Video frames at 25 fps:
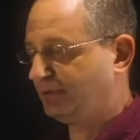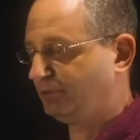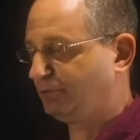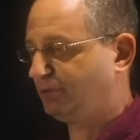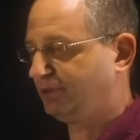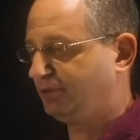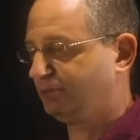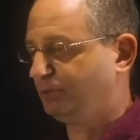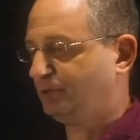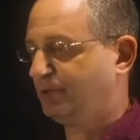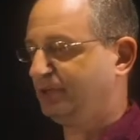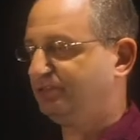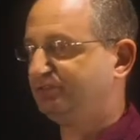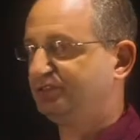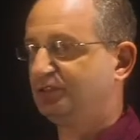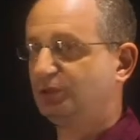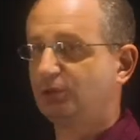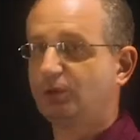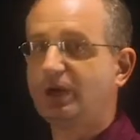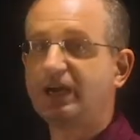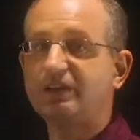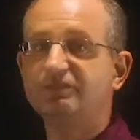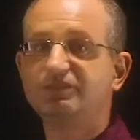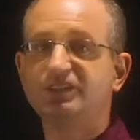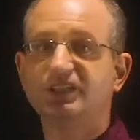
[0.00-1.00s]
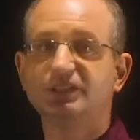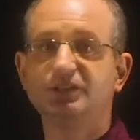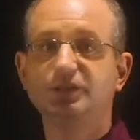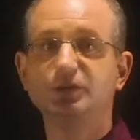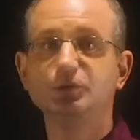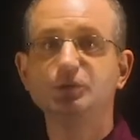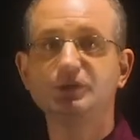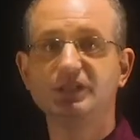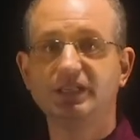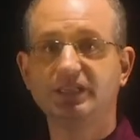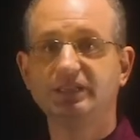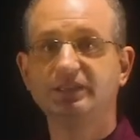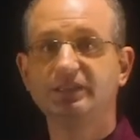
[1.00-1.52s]
We've derived it
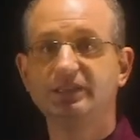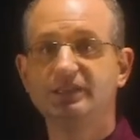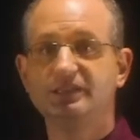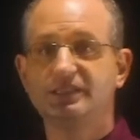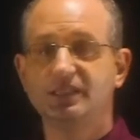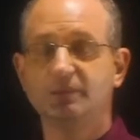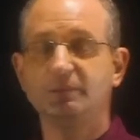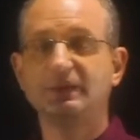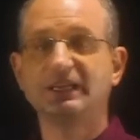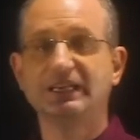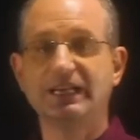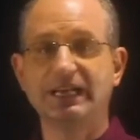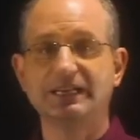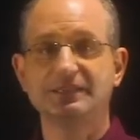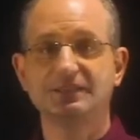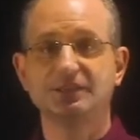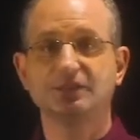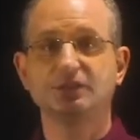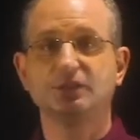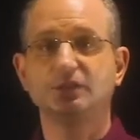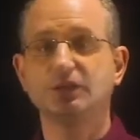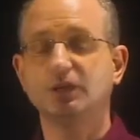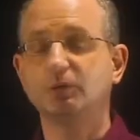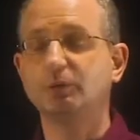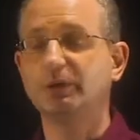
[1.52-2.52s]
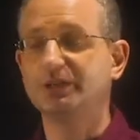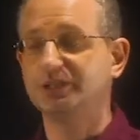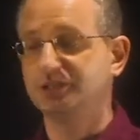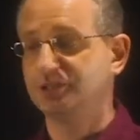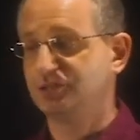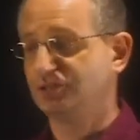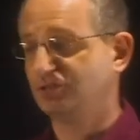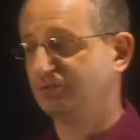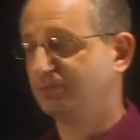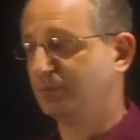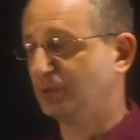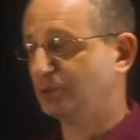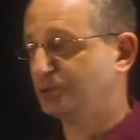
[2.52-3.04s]
using the semiclassical
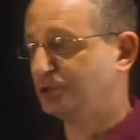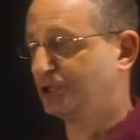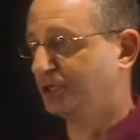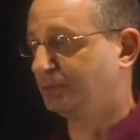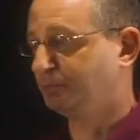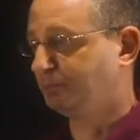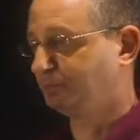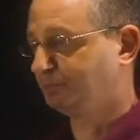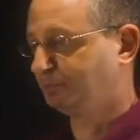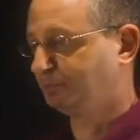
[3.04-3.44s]
equations of motion.